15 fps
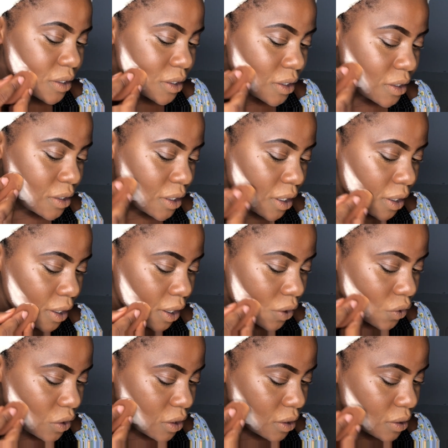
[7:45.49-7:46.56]
it
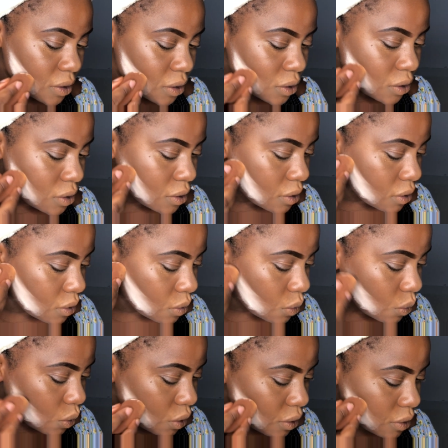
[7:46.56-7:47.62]
encourages us
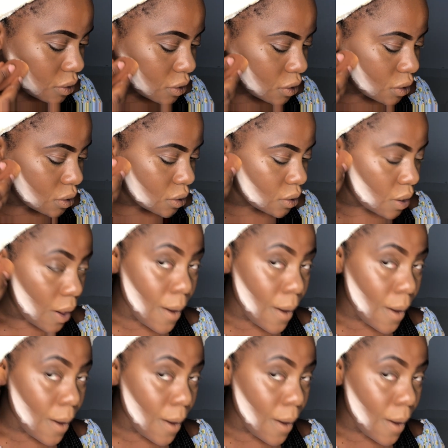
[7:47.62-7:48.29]
to continue